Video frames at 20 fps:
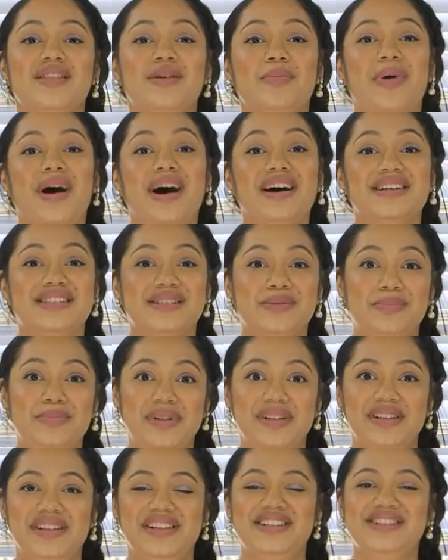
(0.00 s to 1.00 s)
The
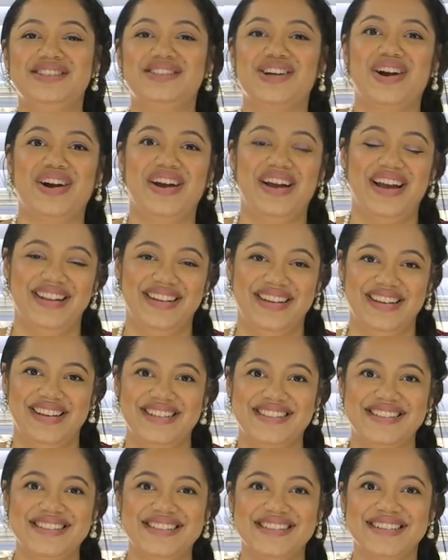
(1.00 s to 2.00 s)
possibilities are
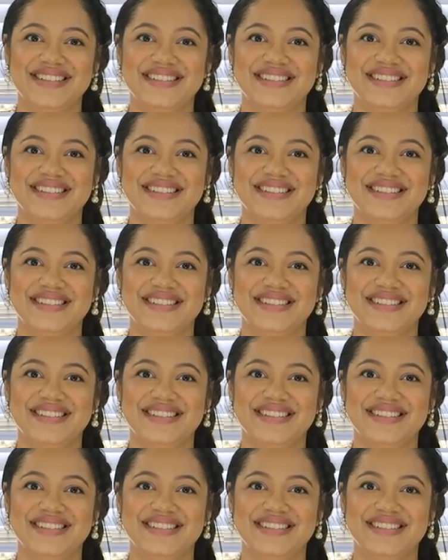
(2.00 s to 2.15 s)
endless.